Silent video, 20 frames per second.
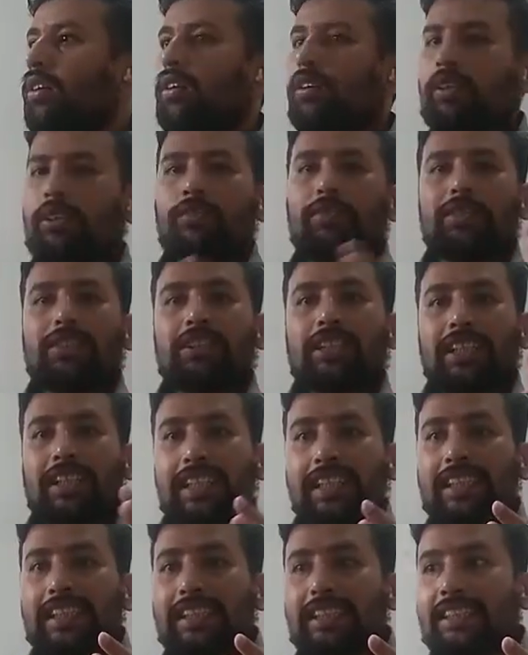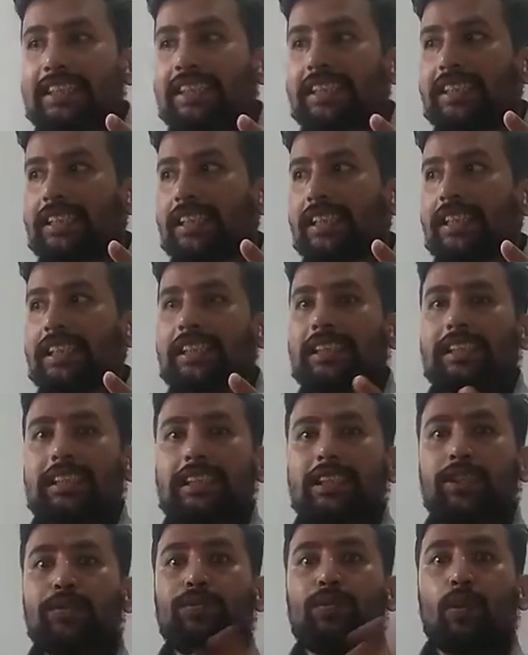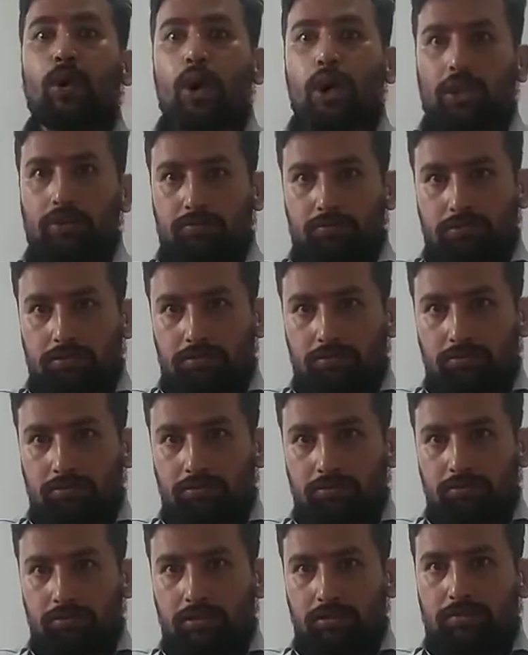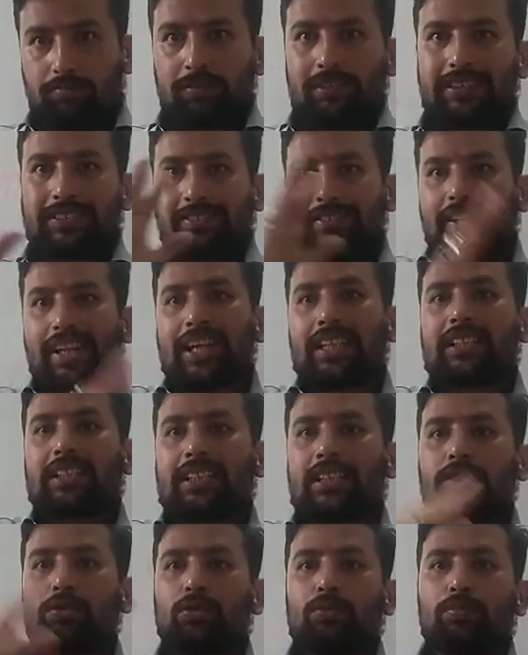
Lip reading: in which the heat is evolved, means reactant to